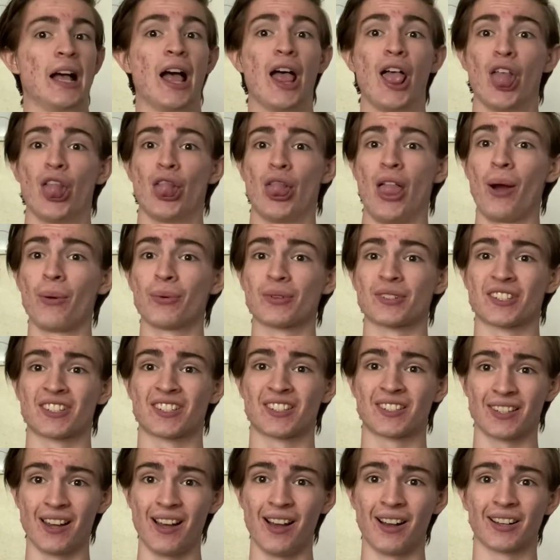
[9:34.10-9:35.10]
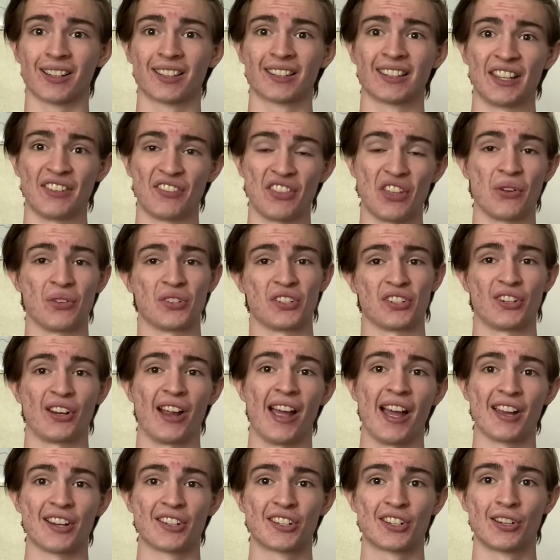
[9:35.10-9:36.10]
that would suck if there was a
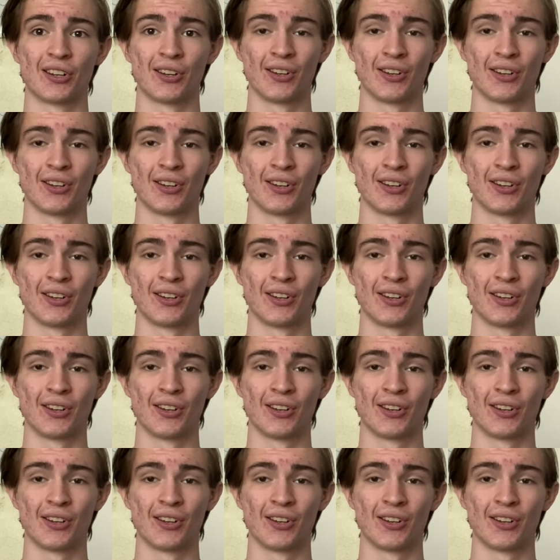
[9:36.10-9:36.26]
crash.